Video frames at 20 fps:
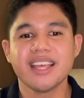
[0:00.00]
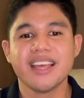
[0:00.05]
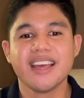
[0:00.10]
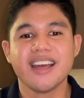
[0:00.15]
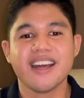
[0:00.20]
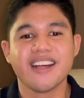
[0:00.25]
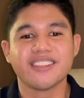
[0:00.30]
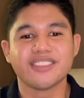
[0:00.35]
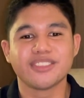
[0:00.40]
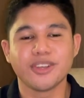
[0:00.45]

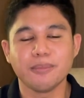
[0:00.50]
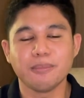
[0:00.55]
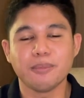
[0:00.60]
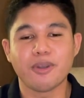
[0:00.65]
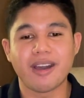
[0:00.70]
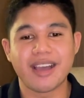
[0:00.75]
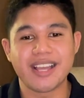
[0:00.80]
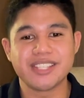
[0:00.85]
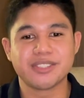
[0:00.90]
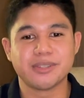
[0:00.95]

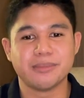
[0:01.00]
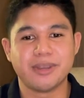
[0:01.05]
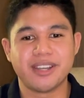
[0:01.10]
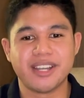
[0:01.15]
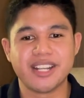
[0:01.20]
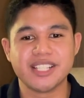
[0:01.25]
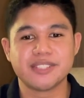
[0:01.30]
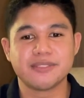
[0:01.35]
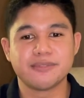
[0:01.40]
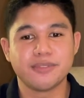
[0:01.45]

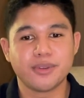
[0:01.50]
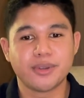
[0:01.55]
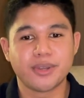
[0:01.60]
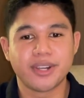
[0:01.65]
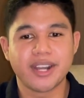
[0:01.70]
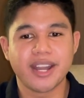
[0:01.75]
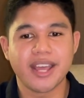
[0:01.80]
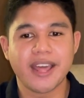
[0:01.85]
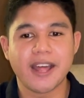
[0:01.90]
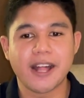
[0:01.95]
Topoisomerase
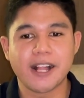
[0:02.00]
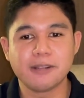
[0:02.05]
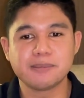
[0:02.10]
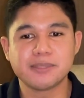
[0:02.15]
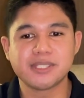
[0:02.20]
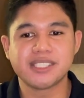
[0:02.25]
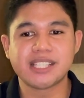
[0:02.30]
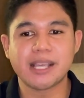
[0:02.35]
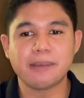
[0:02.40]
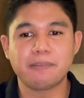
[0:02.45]
4
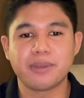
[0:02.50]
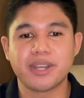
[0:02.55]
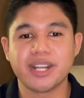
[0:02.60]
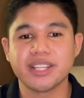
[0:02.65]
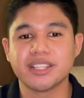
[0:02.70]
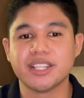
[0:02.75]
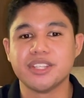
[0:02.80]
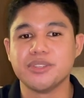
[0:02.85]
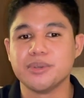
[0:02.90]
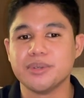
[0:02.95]
helps
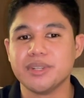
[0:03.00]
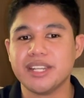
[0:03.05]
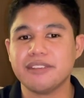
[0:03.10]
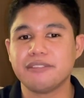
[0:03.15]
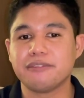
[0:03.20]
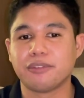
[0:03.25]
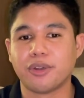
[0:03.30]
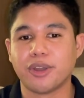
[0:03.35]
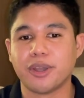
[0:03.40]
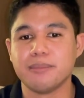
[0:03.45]
separate the
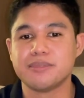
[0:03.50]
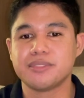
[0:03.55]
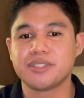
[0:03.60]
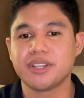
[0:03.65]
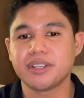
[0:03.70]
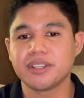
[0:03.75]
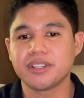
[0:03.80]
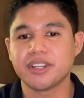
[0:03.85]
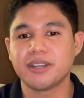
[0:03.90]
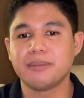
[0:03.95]
newly formed
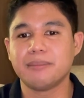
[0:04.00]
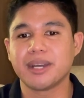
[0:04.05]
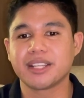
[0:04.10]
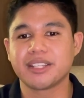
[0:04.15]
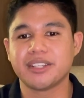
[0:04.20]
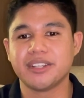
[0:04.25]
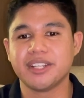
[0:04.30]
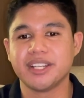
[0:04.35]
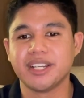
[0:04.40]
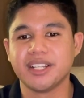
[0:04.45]
circular
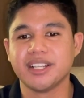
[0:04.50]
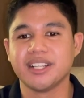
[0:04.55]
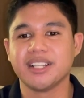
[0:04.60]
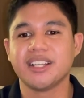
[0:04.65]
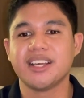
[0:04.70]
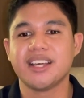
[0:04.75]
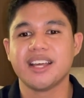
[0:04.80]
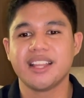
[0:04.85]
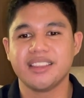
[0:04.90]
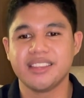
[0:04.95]

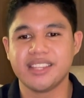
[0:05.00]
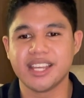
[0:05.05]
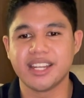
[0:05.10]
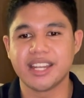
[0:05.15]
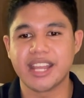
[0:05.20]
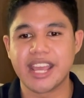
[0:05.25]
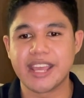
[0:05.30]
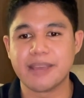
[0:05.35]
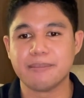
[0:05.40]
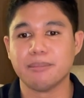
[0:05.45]
bacterial DNA